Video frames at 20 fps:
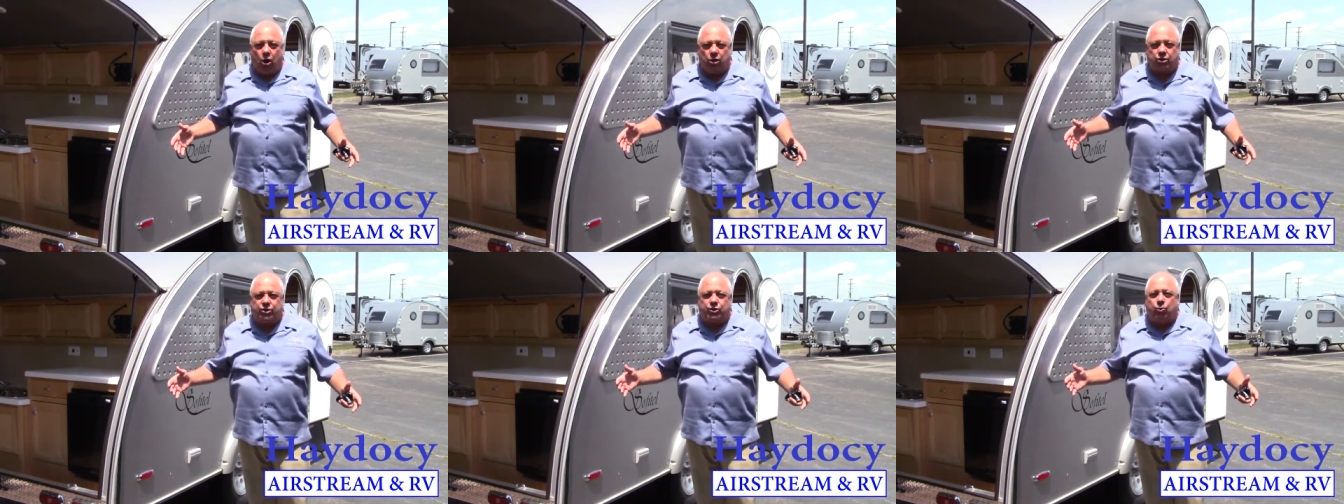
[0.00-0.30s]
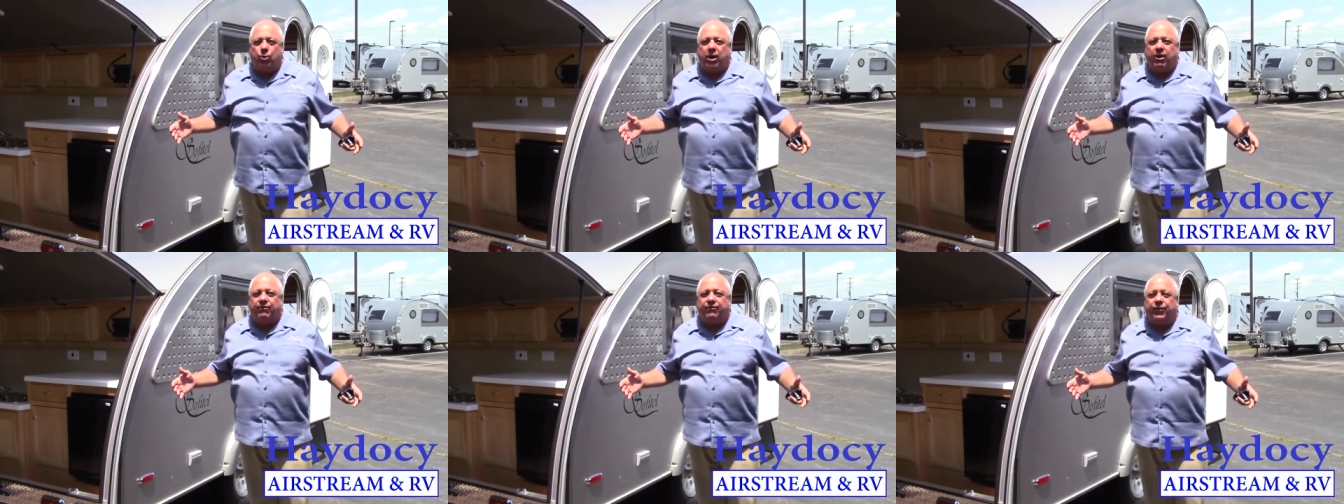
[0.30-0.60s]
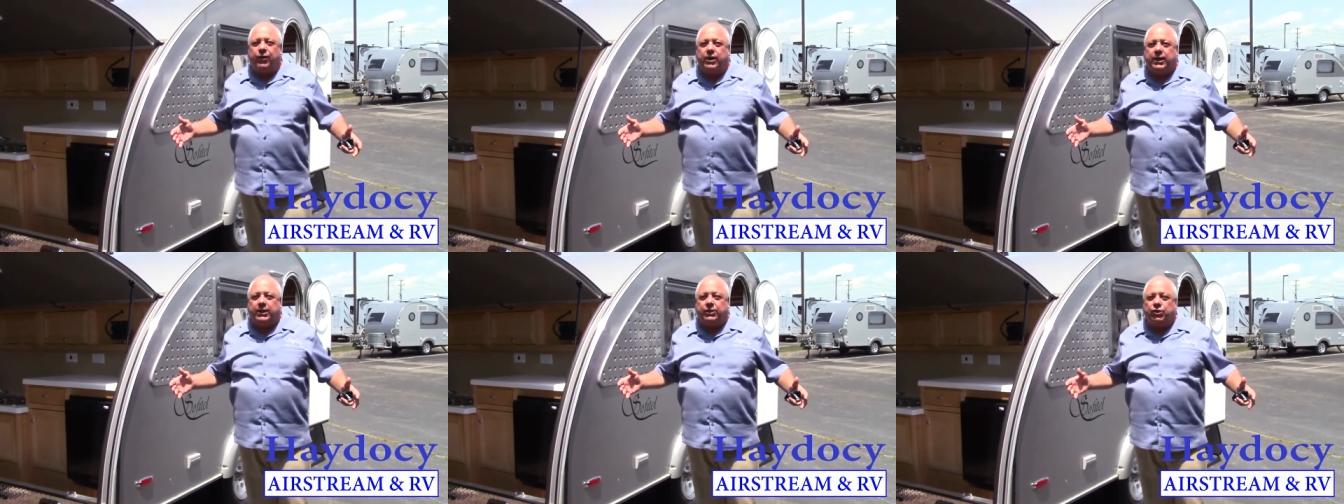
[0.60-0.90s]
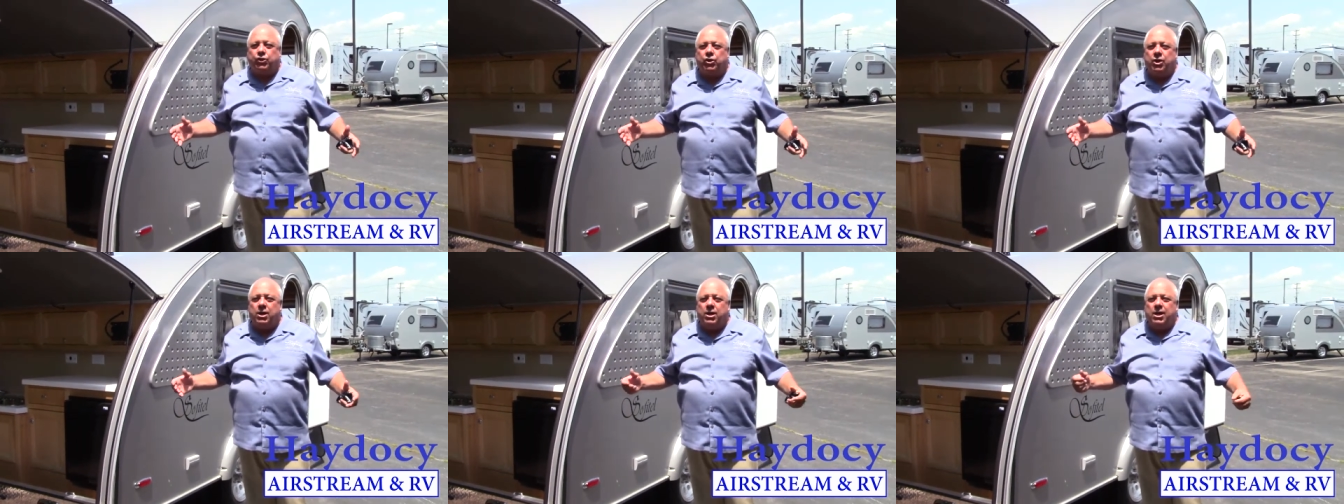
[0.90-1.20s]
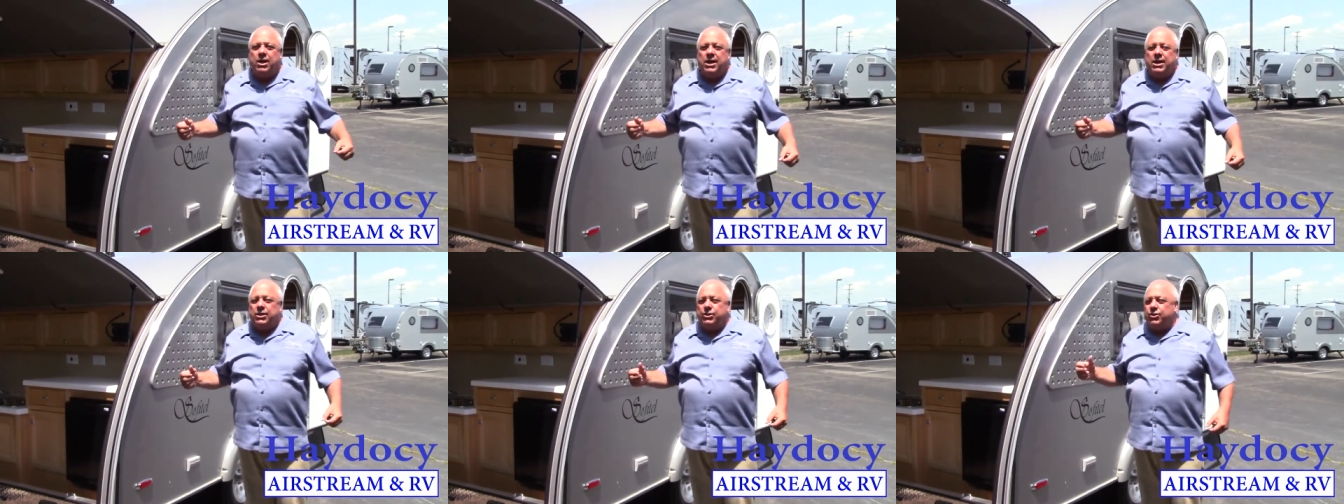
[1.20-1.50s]
our square footage.
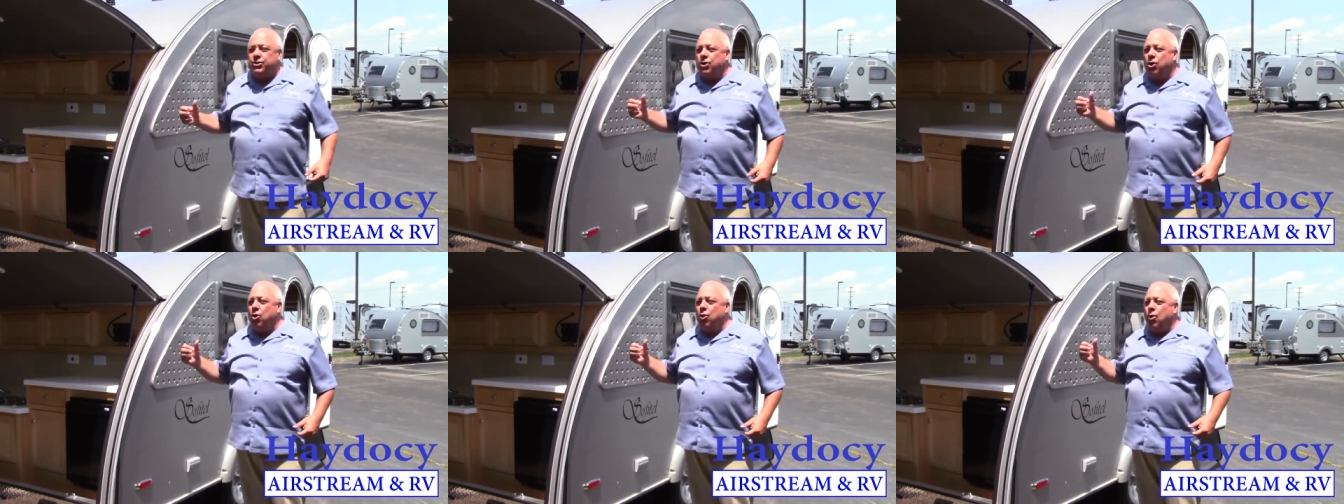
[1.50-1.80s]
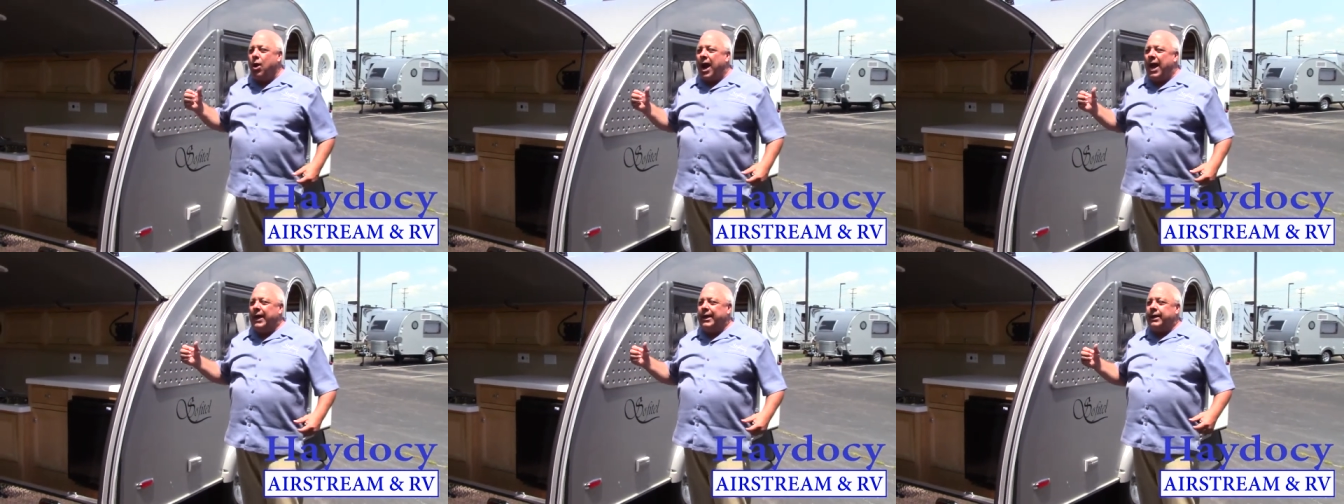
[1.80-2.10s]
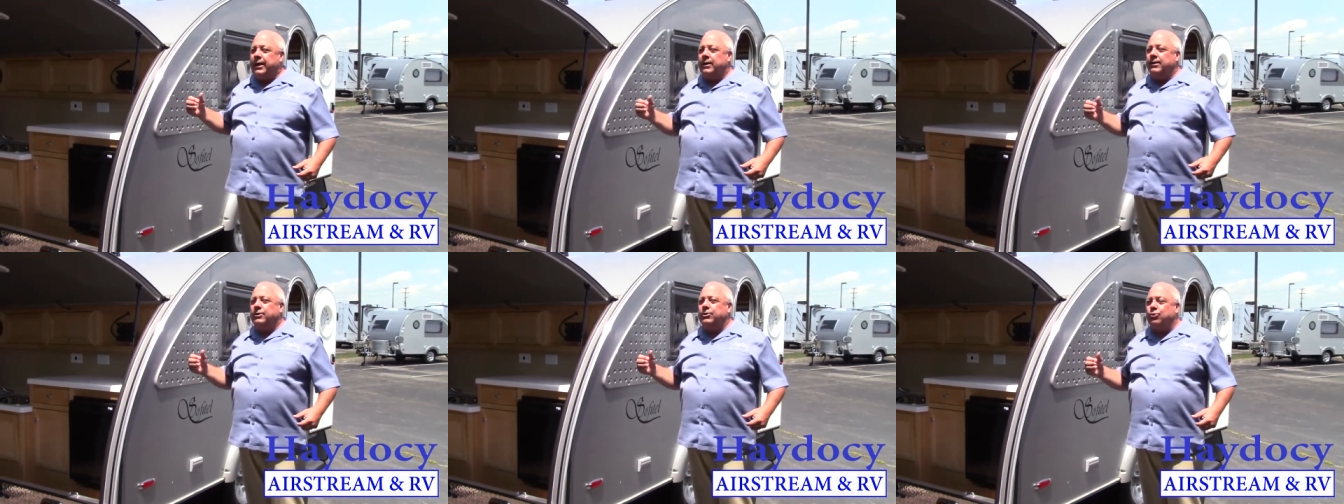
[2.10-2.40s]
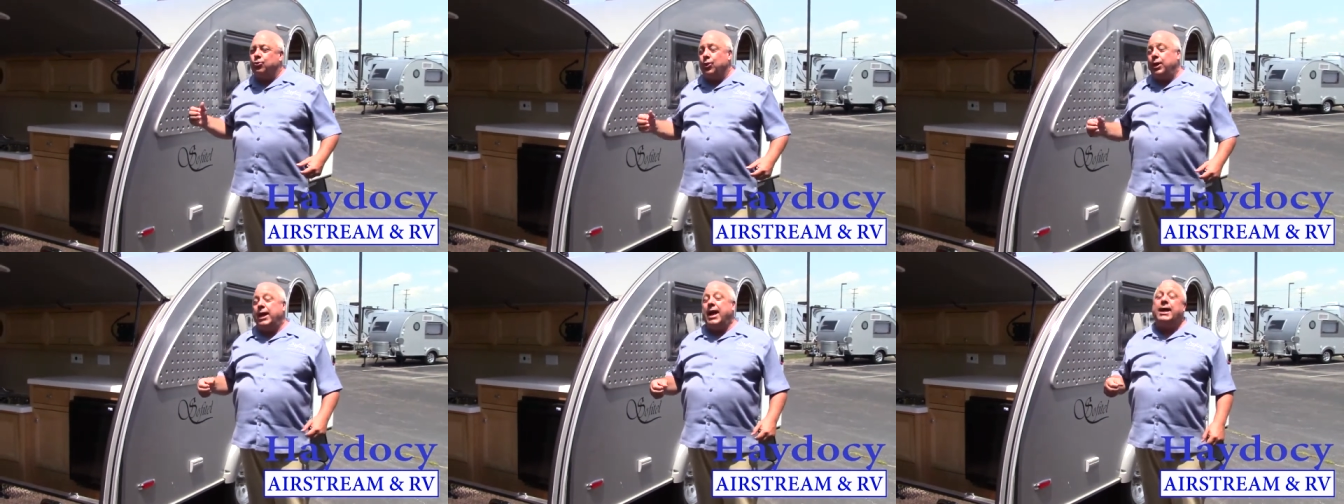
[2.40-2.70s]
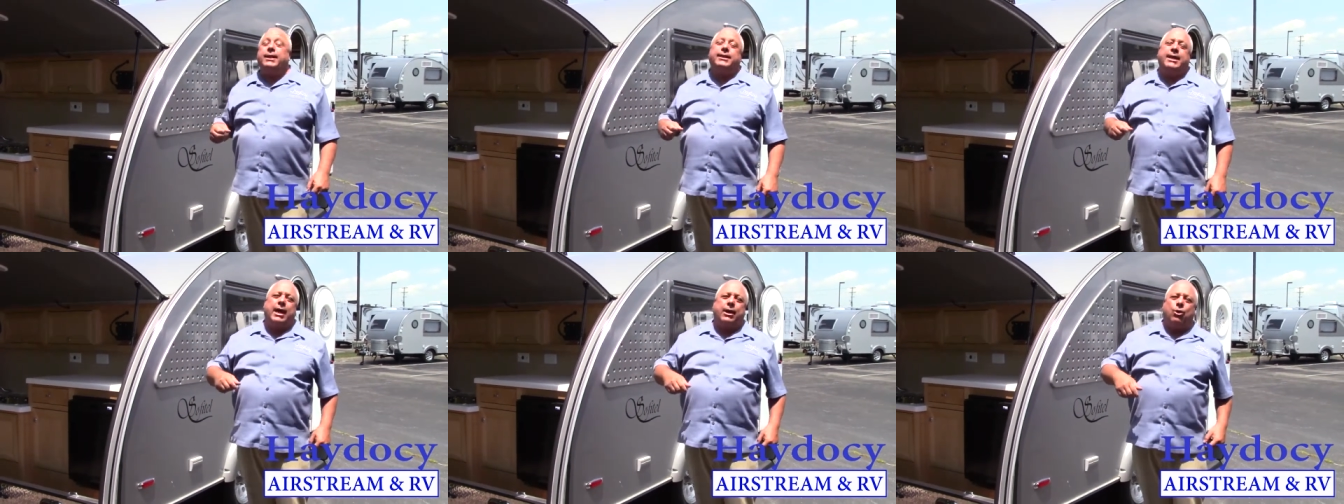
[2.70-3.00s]
So I can
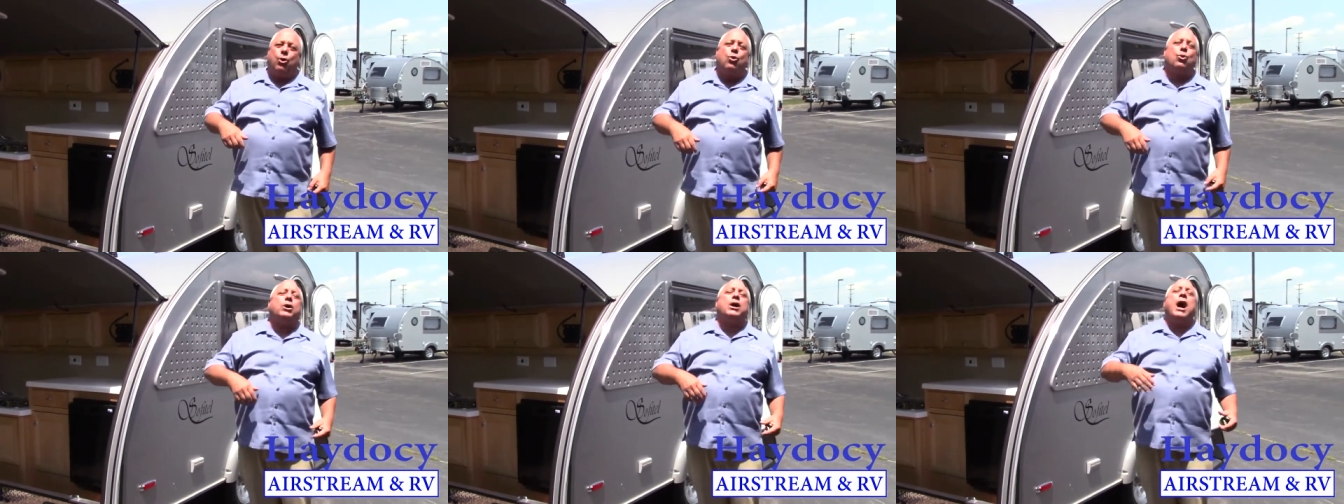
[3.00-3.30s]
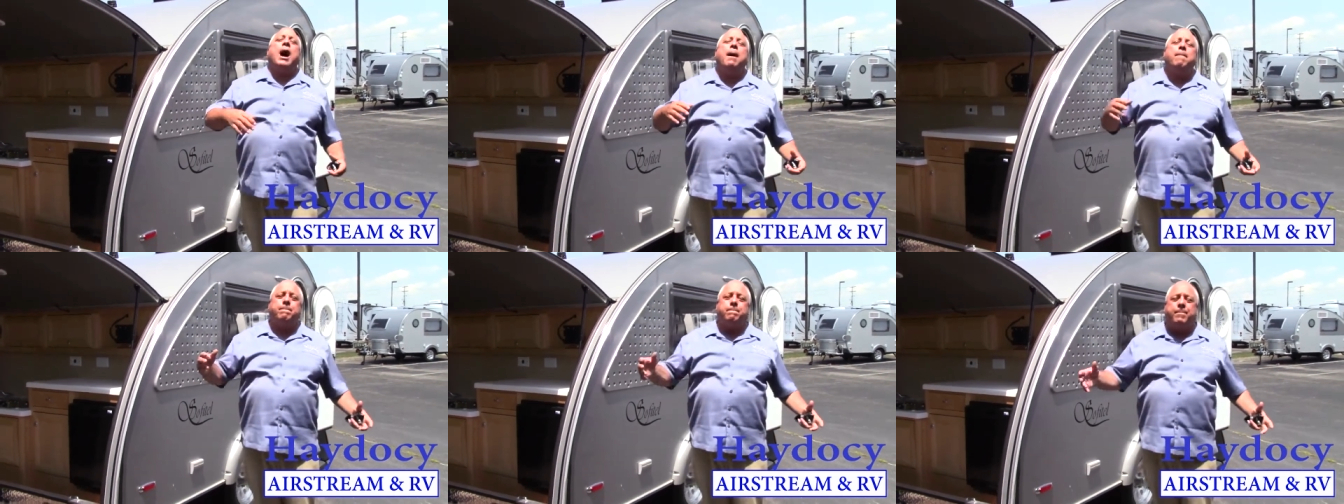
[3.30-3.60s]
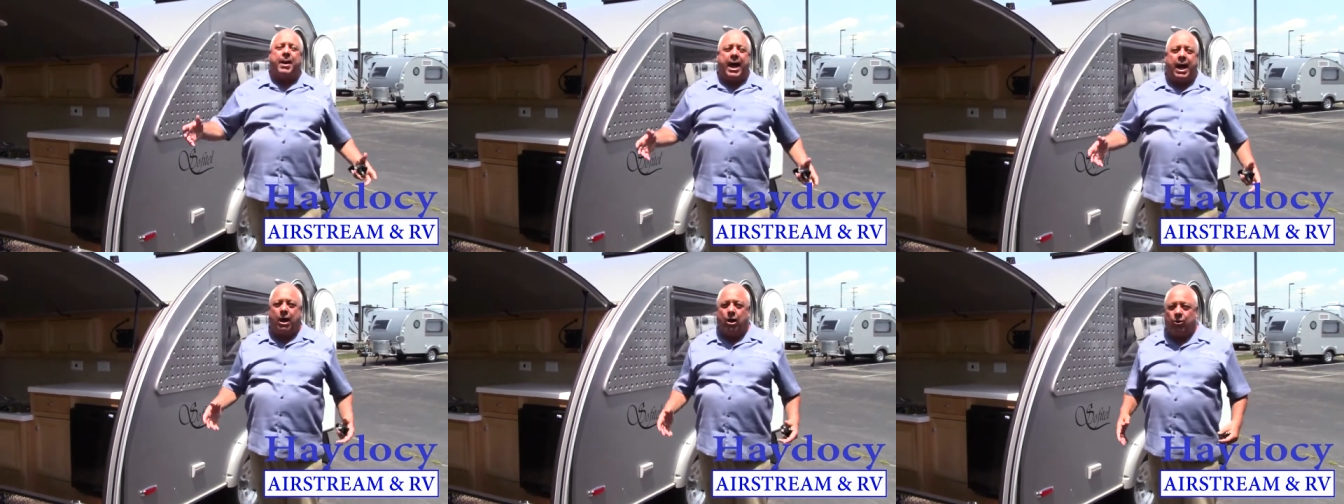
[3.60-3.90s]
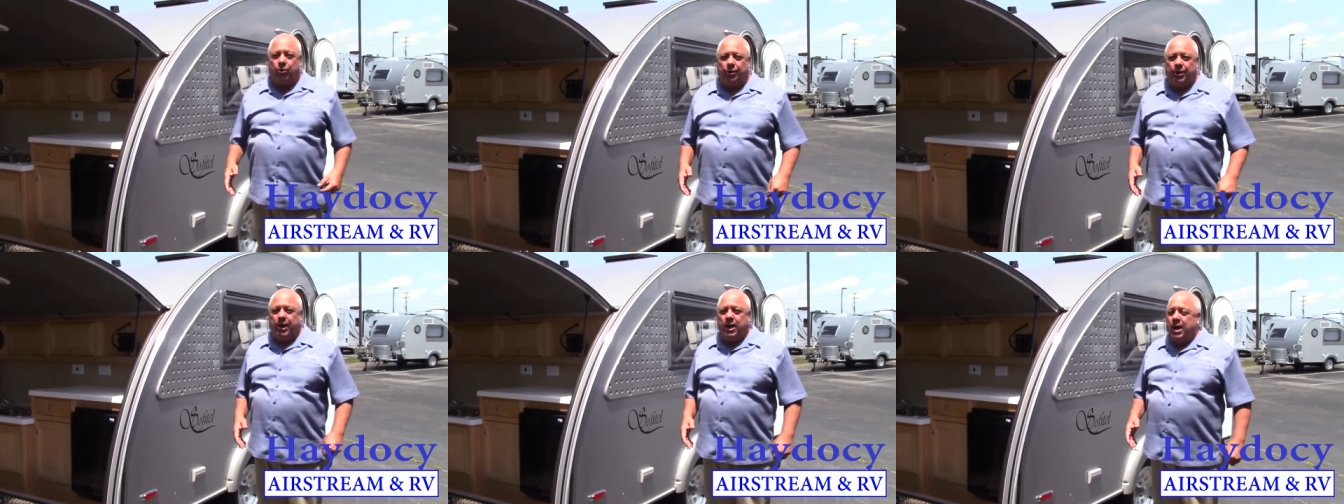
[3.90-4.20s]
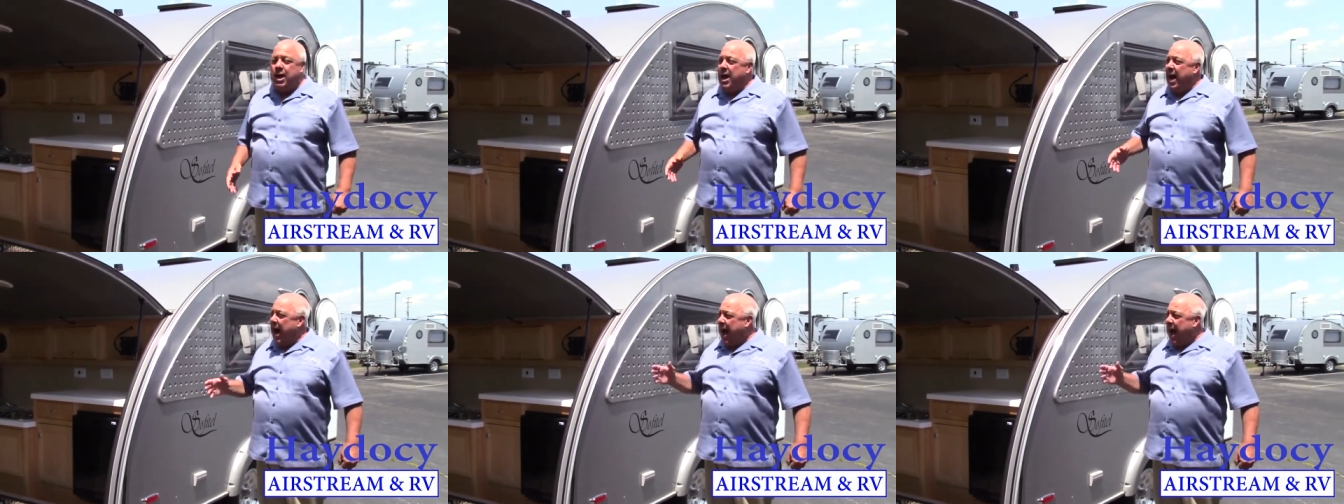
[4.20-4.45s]
create that whole compound.